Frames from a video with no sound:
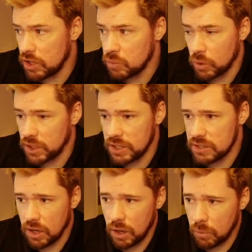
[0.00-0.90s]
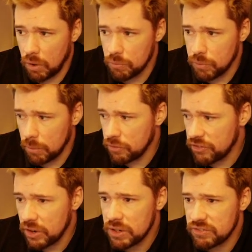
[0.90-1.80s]
what it is. I, I, am
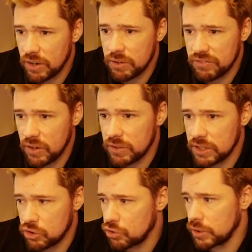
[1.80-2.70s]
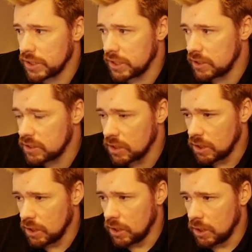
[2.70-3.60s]
very very very intrigued
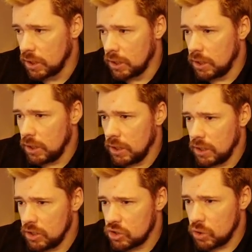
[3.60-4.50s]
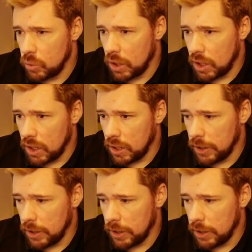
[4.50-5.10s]
to uh,